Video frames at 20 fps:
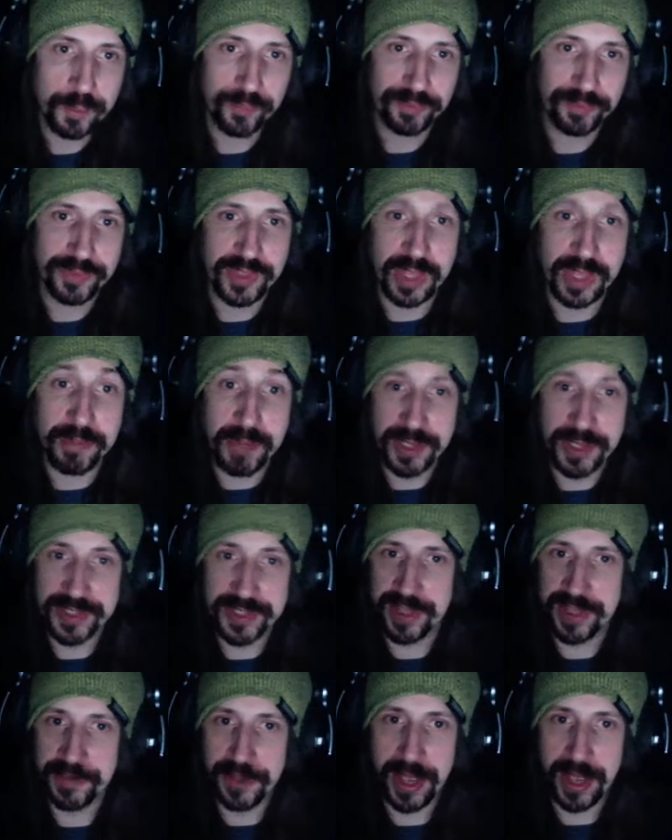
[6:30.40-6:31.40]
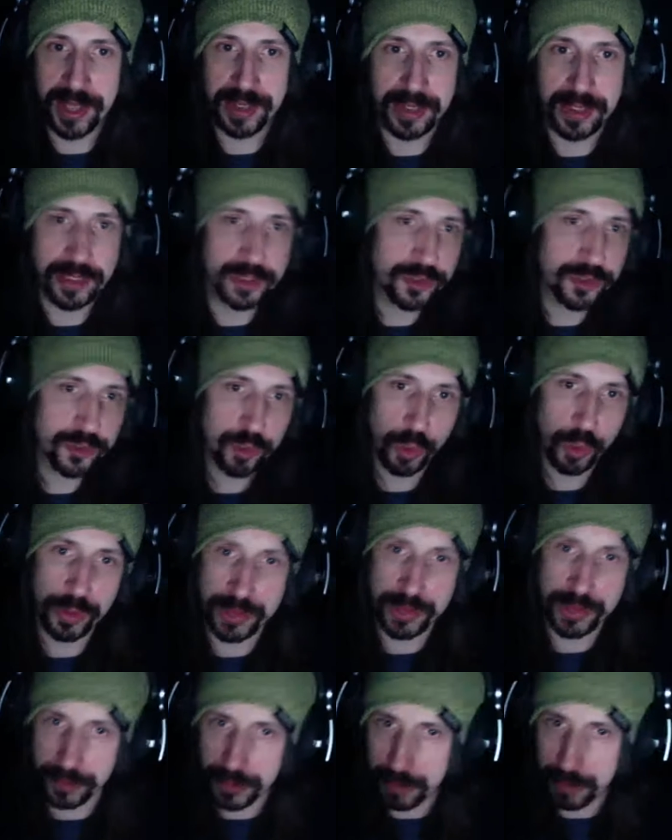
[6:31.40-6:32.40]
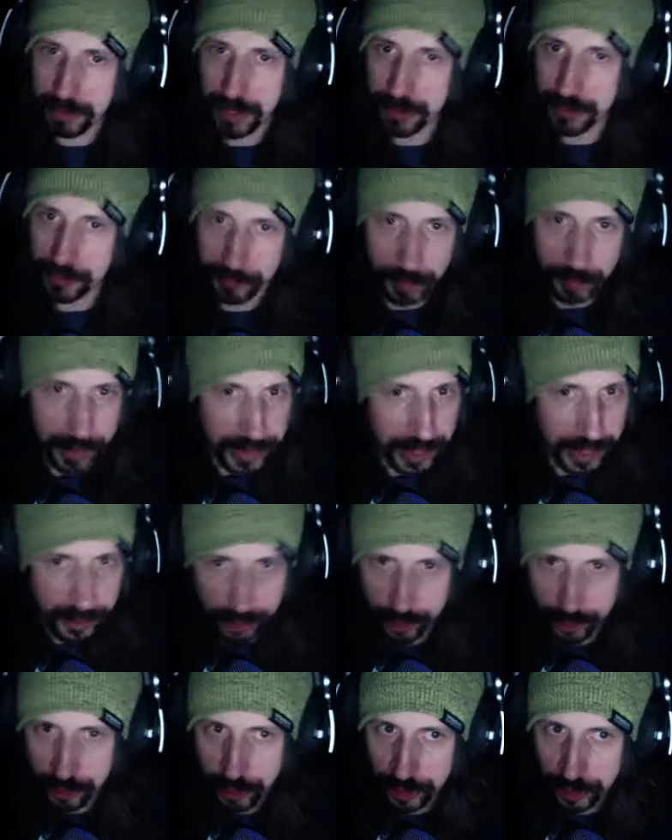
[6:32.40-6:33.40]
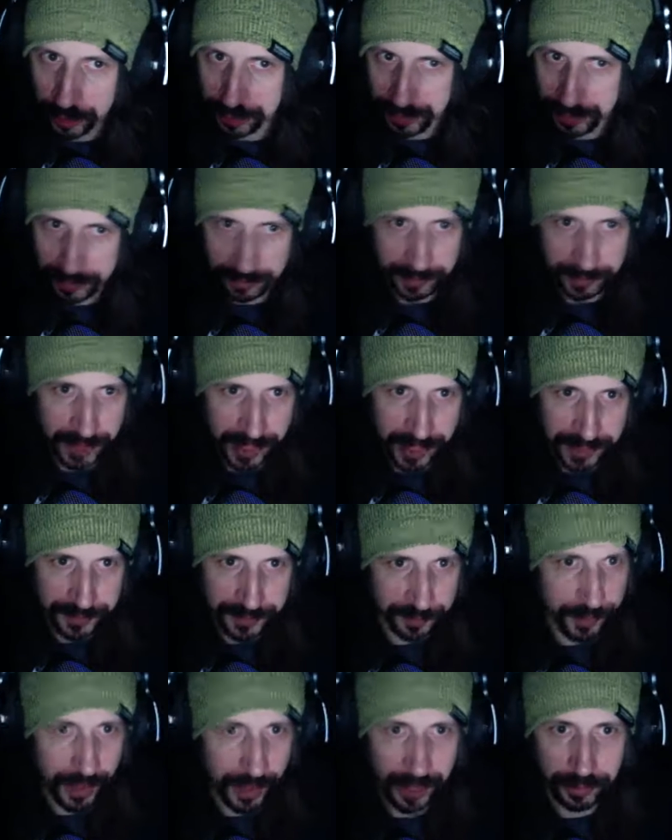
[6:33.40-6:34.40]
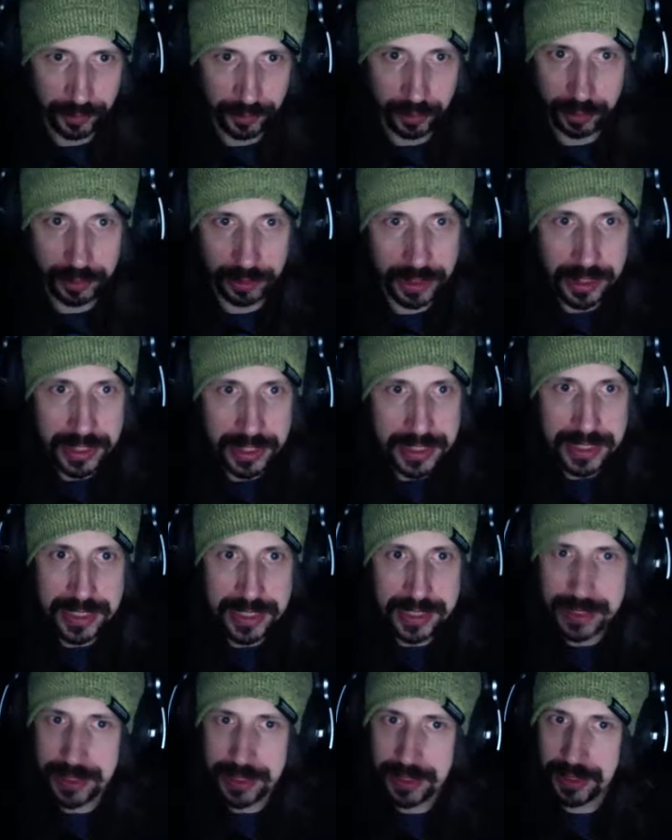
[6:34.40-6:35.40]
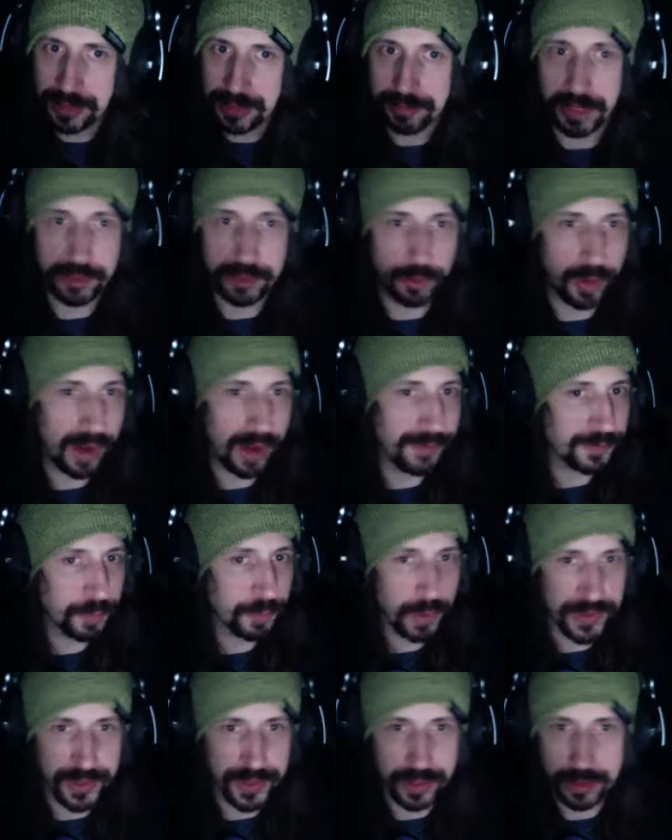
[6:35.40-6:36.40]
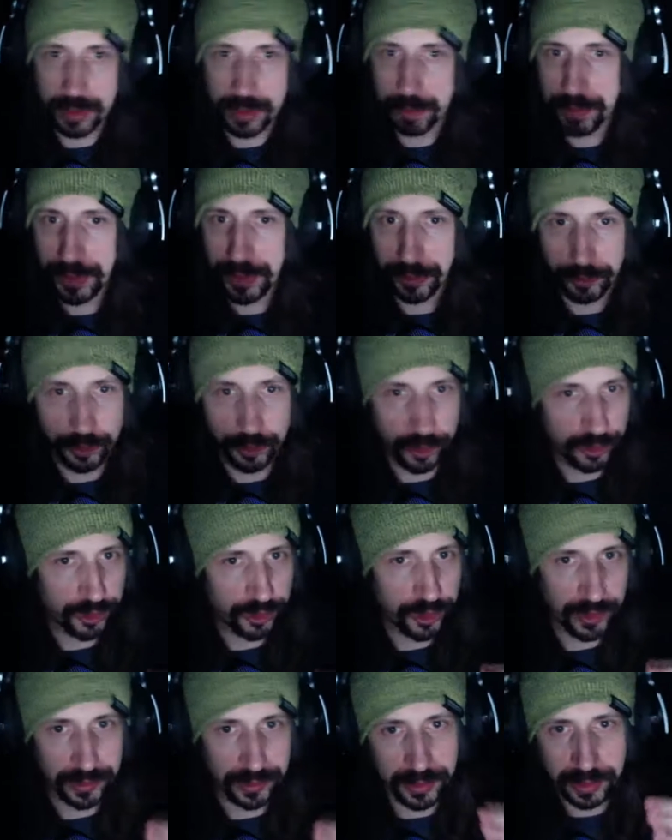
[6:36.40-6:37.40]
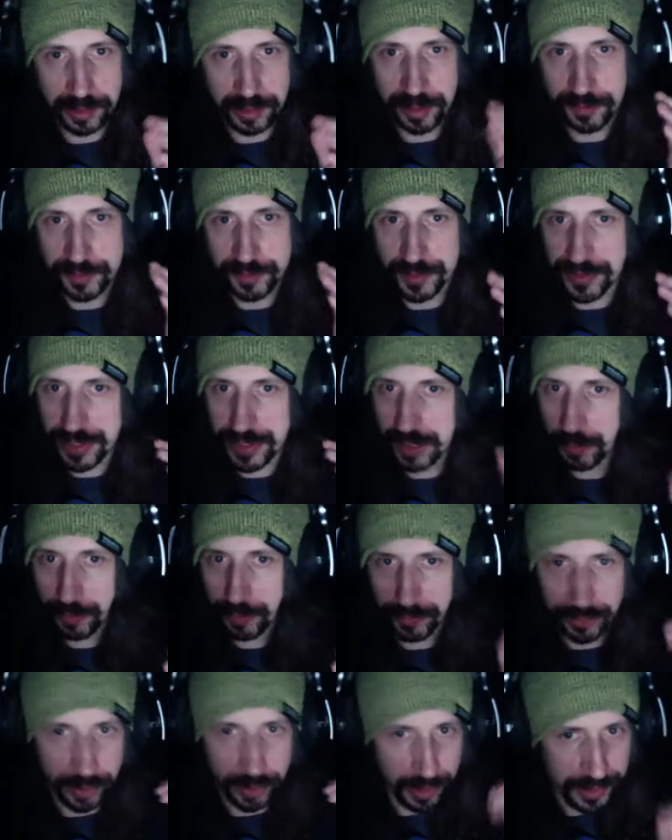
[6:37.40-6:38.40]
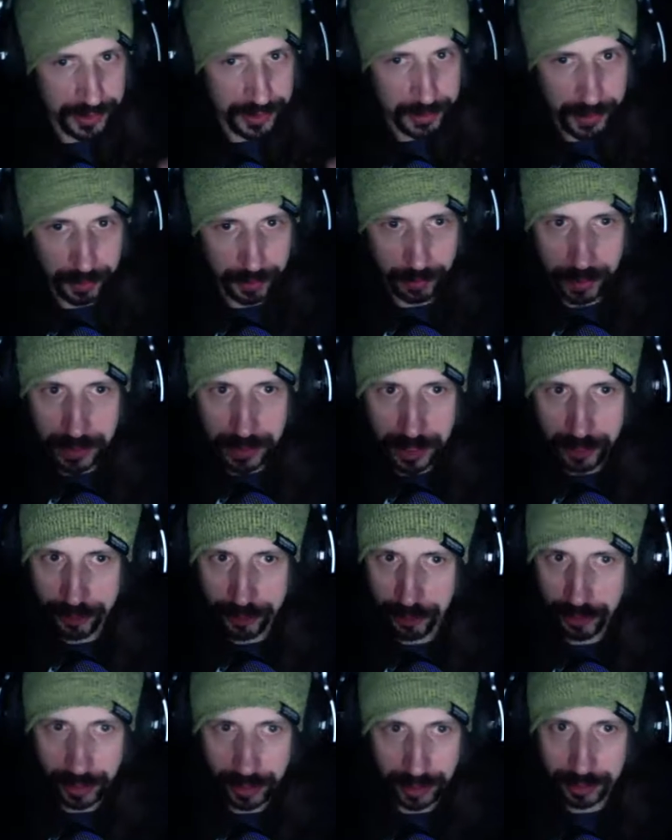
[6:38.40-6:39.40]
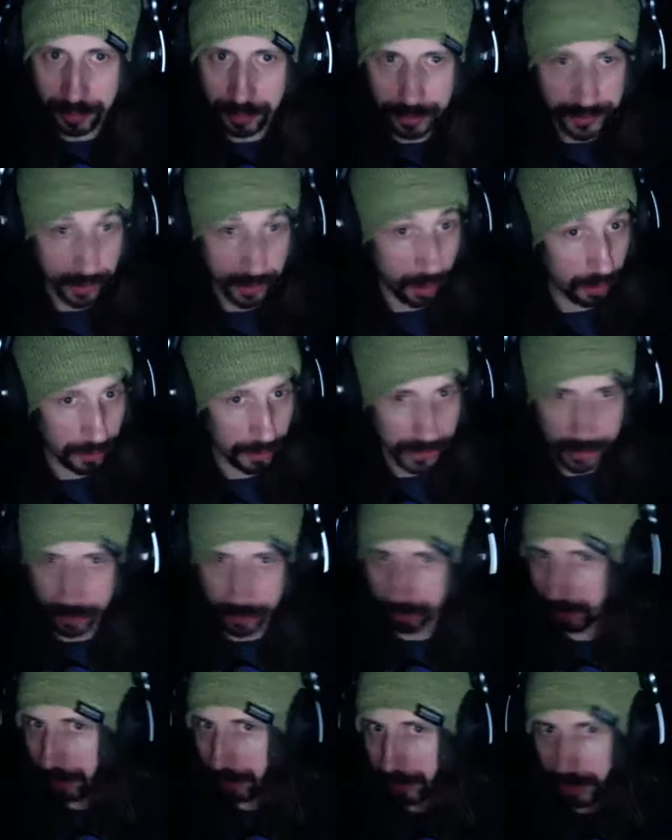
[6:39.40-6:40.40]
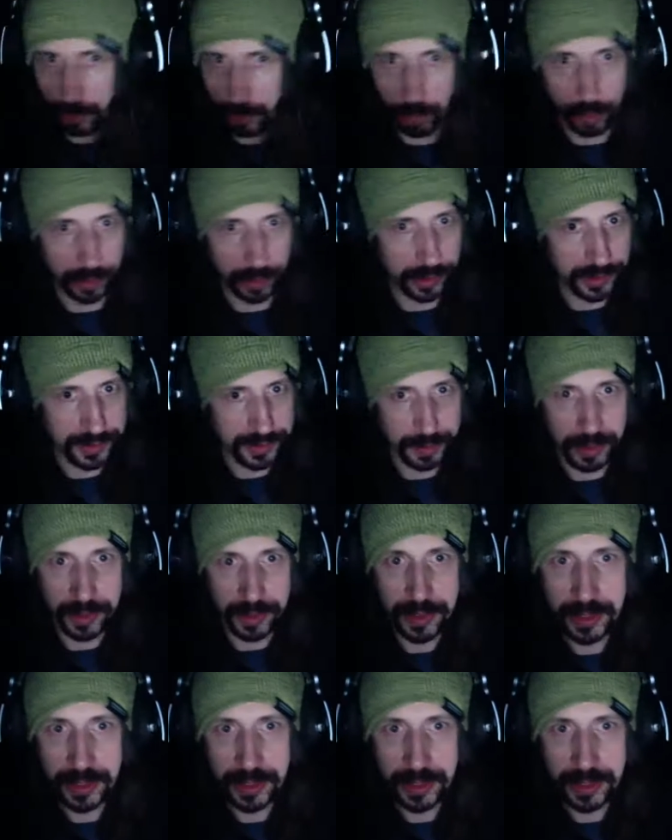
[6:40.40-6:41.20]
They must have had an extraordinary amount of radiation shielding to last for that long. My craft wasn't a good build, just shielded enough to deal with cosmic radiation, and it was already throwing out warnings, but